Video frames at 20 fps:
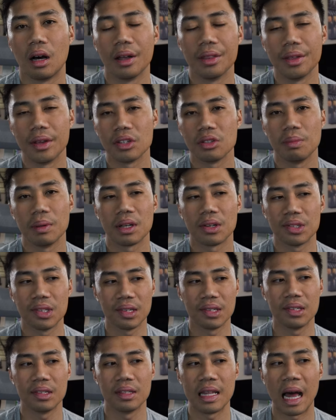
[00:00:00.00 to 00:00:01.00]
on this because
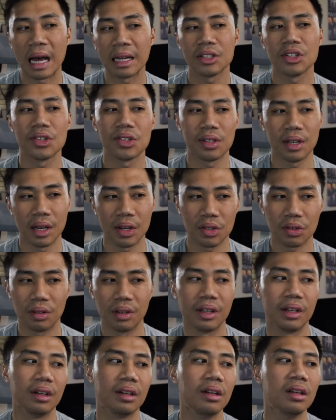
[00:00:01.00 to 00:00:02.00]
this is not just tennis
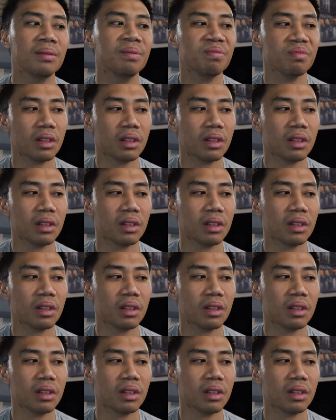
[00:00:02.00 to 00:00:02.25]
related,